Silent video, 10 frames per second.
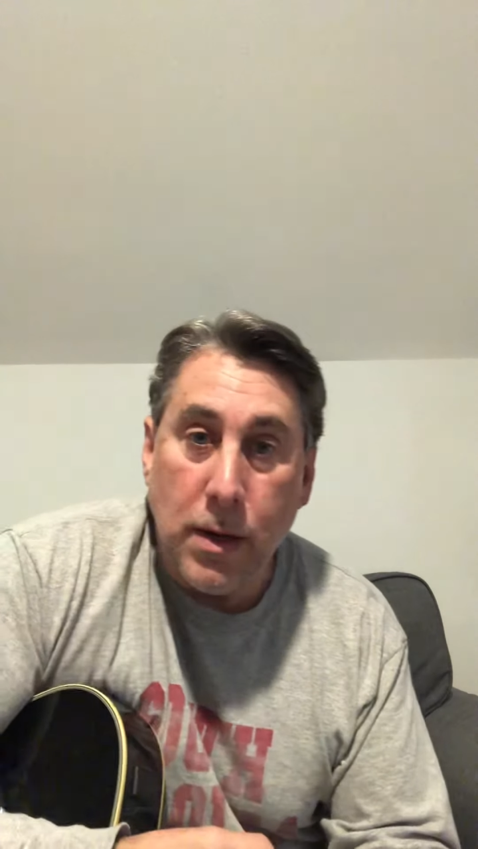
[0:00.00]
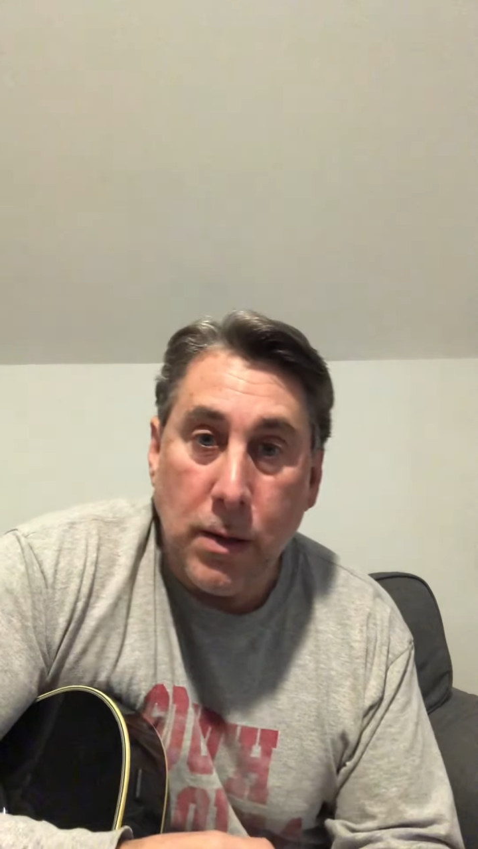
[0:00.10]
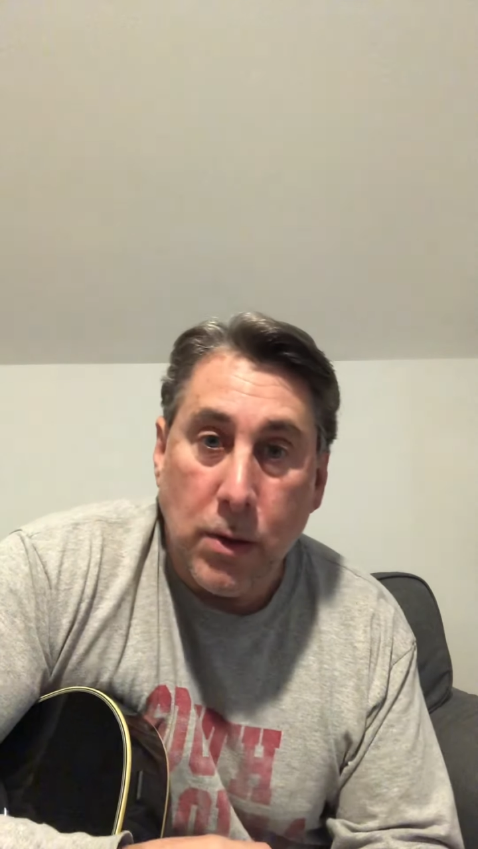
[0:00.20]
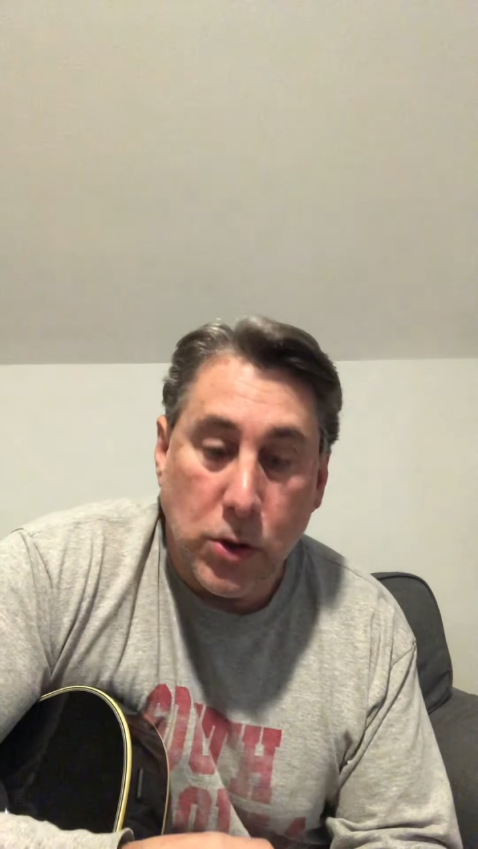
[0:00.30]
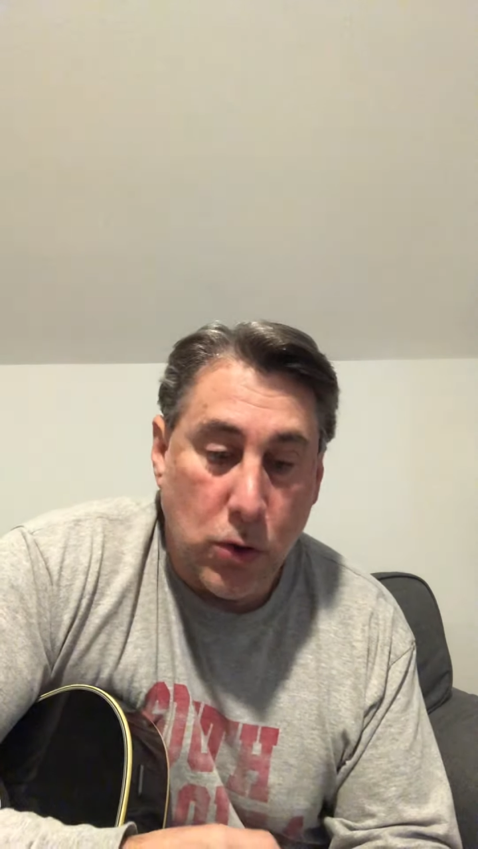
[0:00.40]

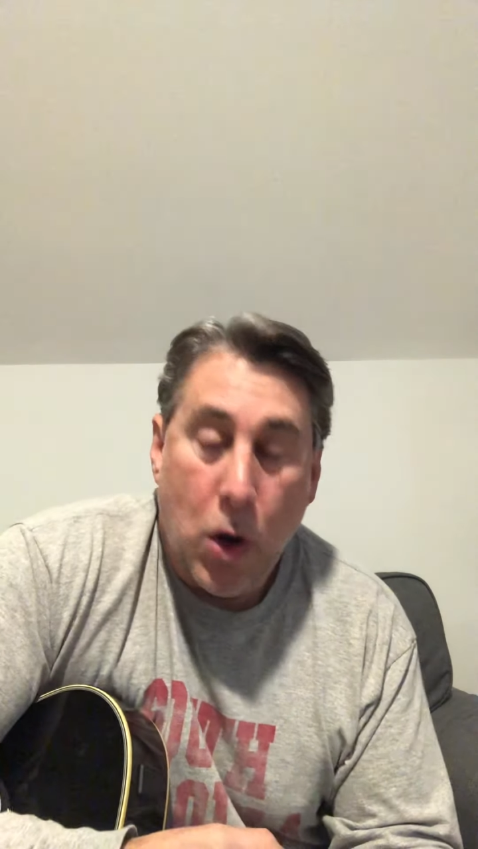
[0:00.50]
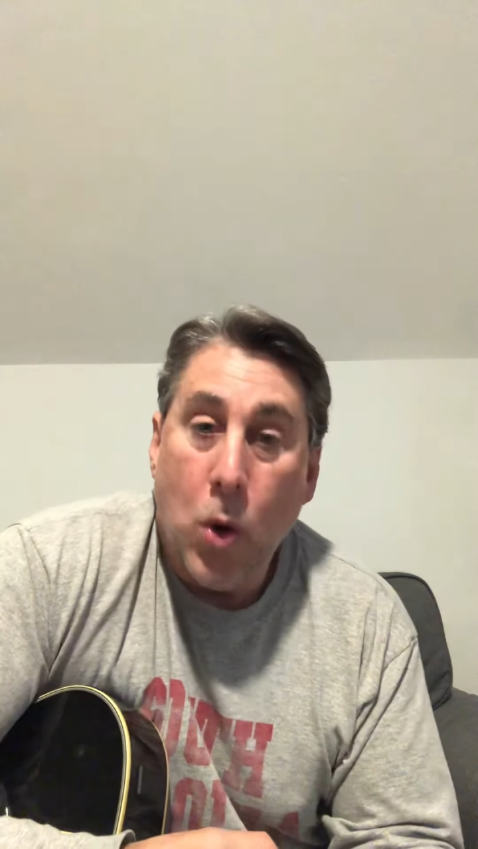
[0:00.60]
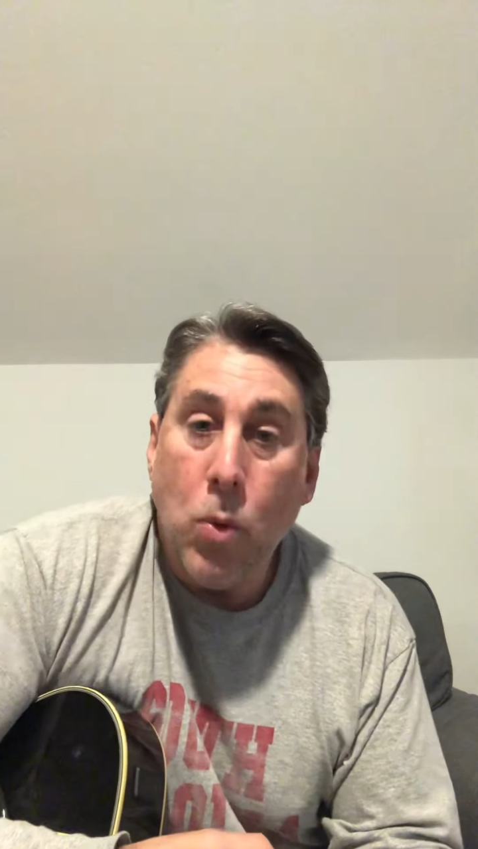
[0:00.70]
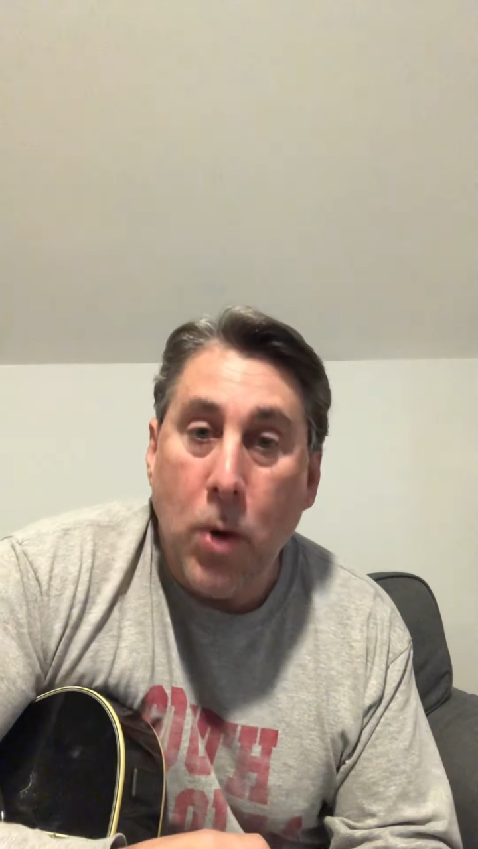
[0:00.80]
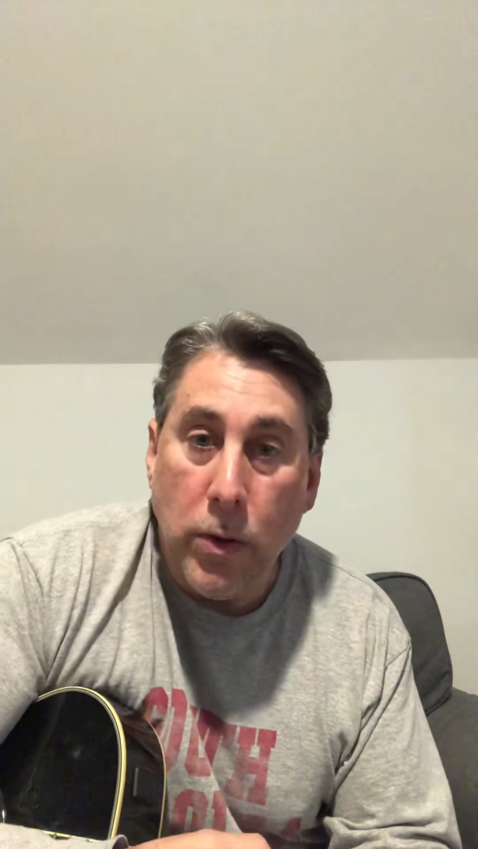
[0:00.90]
because you're
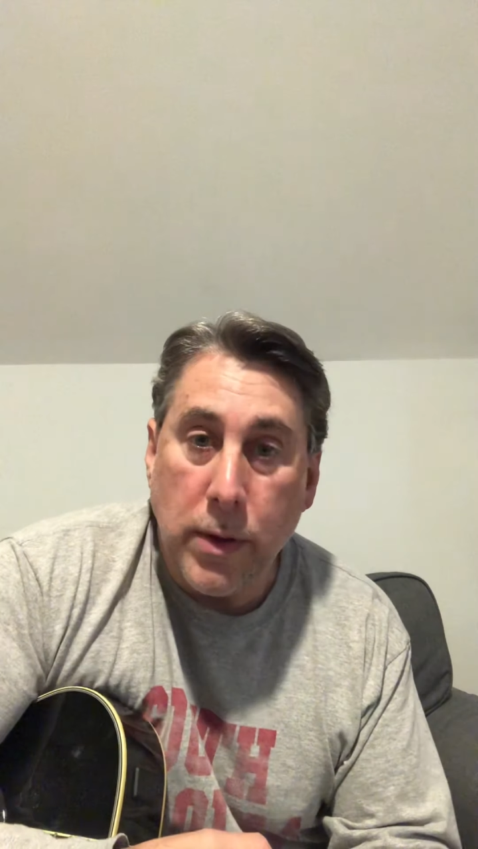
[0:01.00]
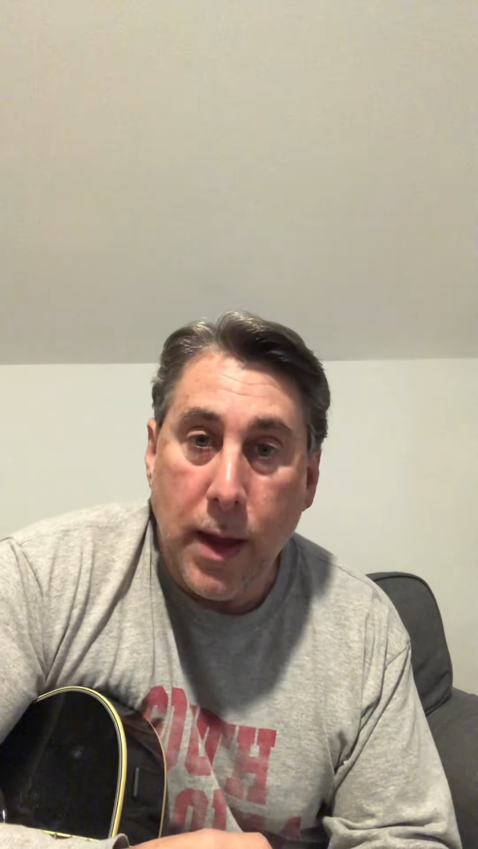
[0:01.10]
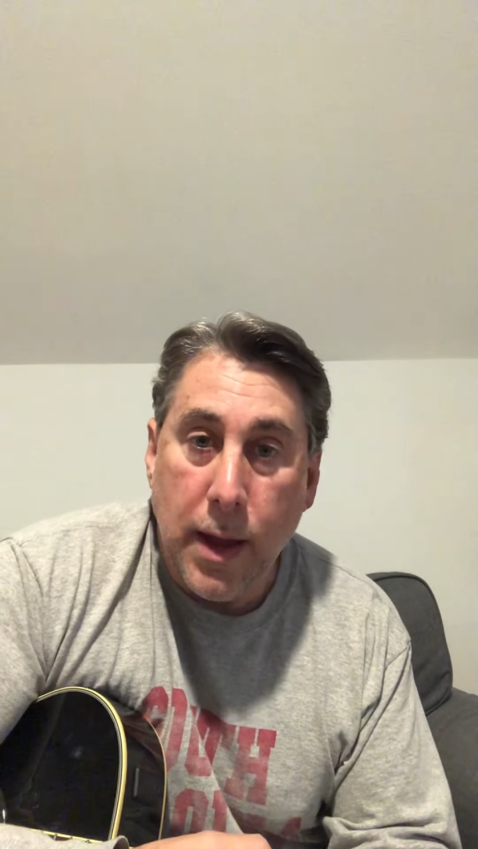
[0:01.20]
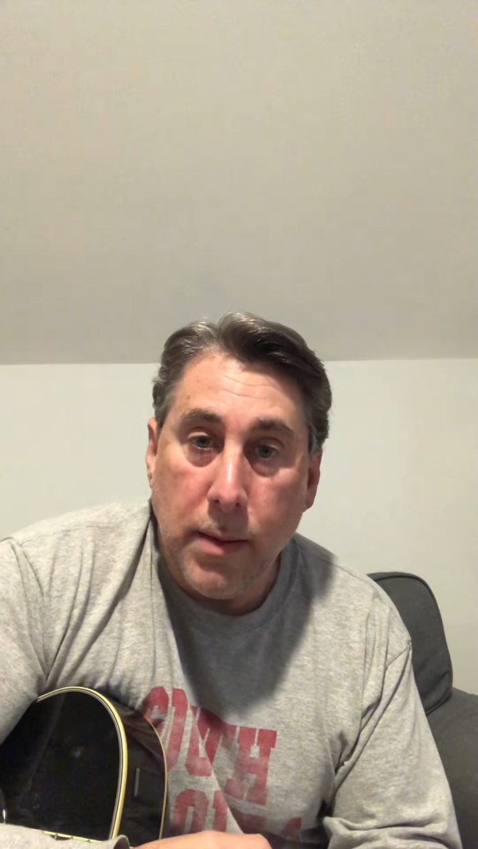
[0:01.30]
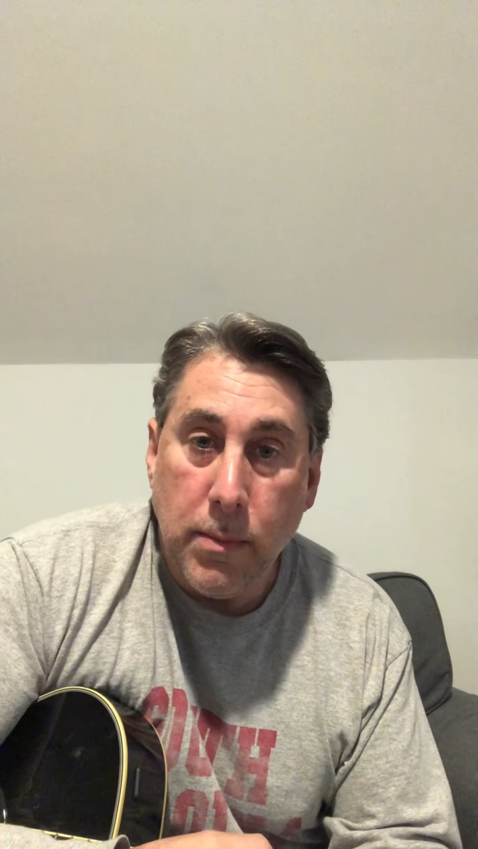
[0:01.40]
home all the
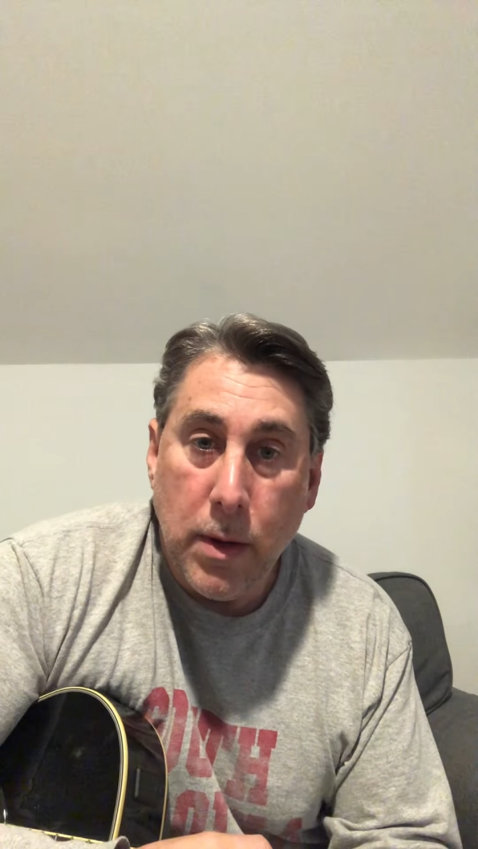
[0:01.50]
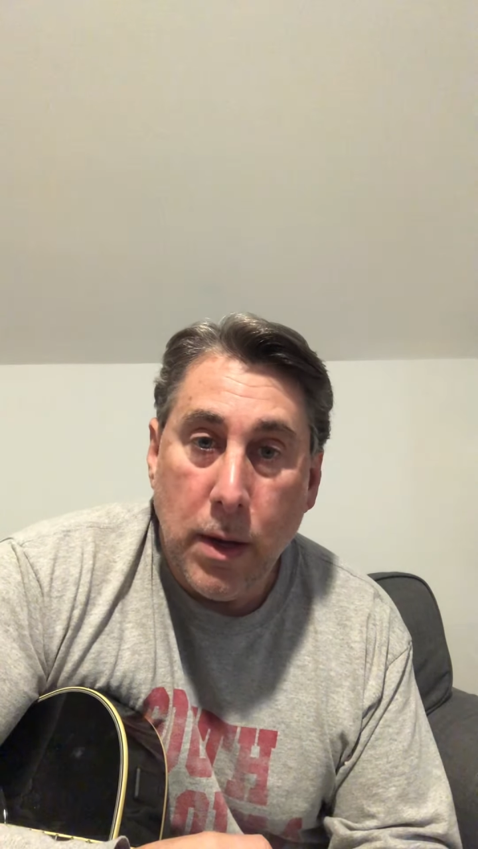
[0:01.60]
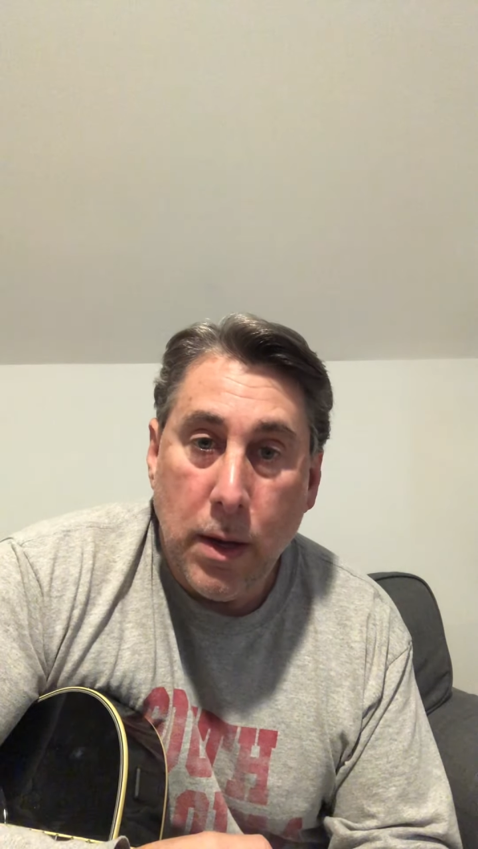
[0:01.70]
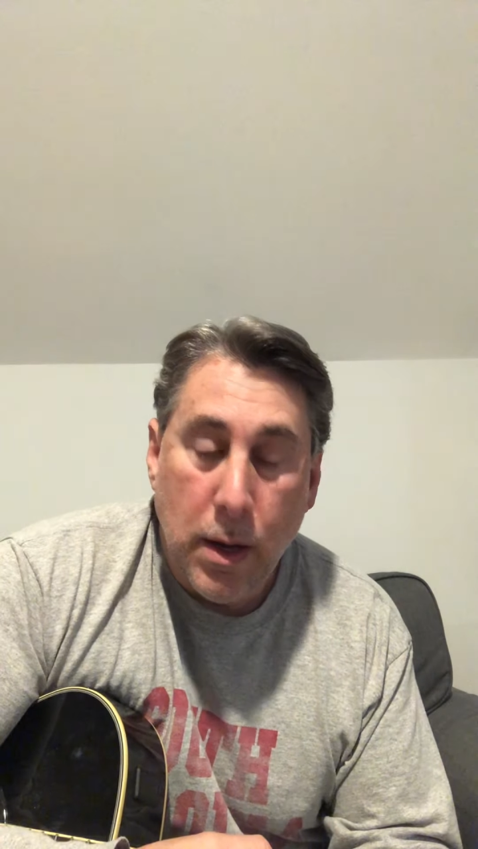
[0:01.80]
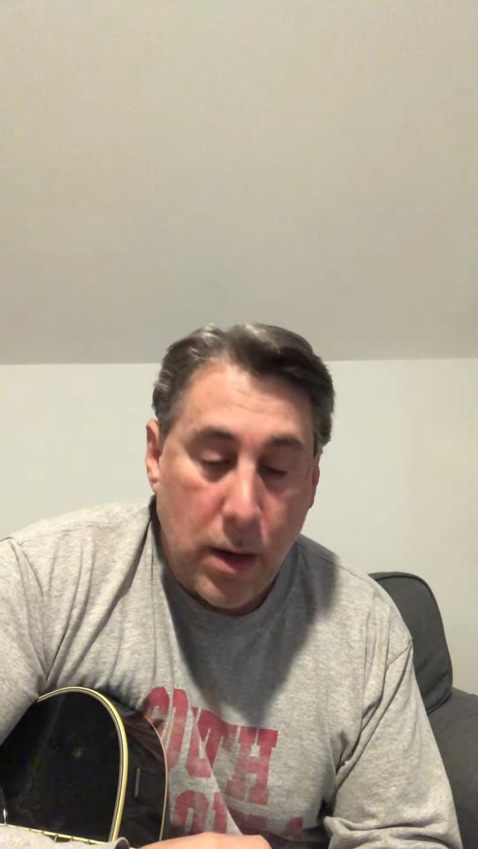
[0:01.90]

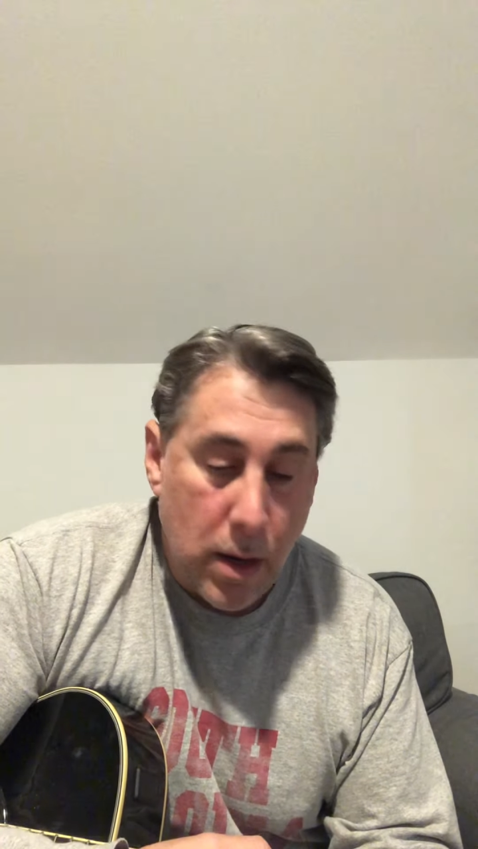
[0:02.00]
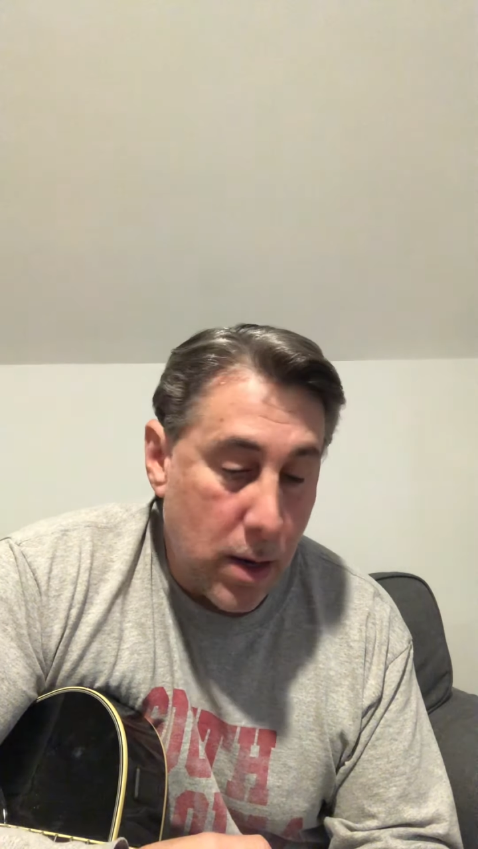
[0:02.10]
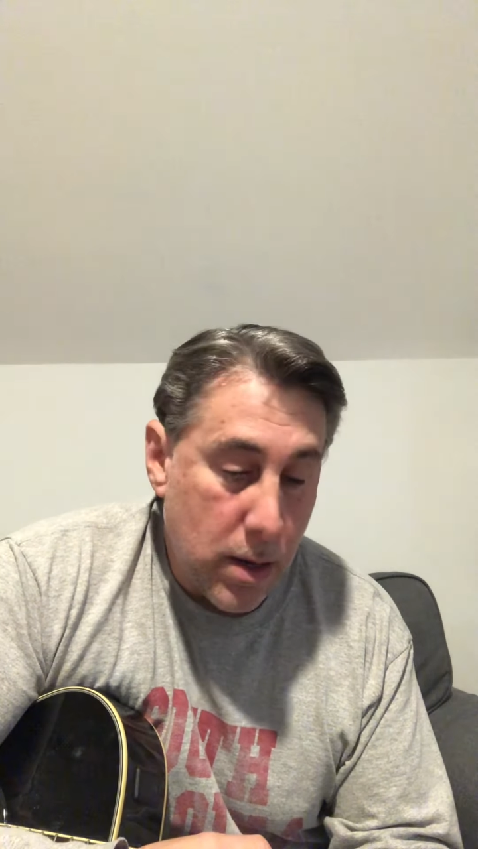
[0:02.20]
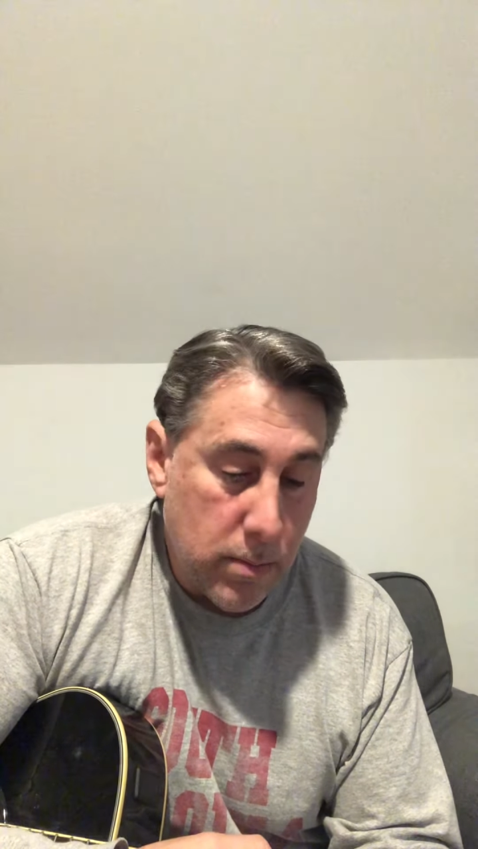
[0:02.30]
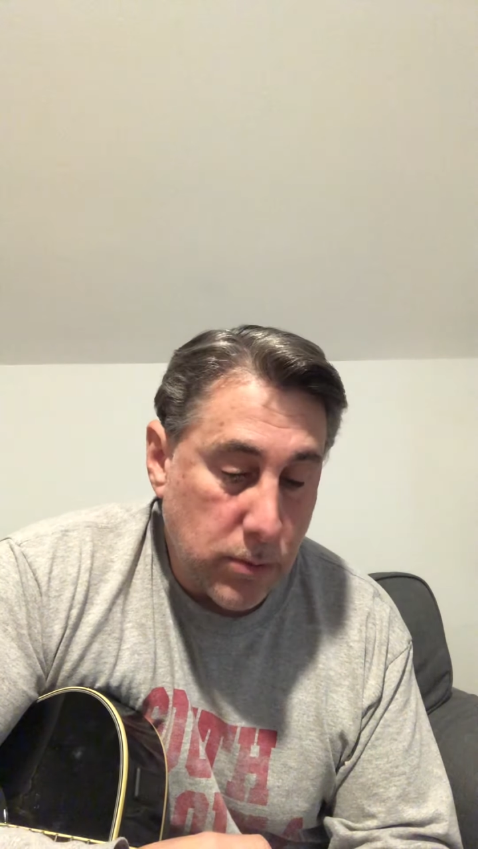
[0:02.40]
time.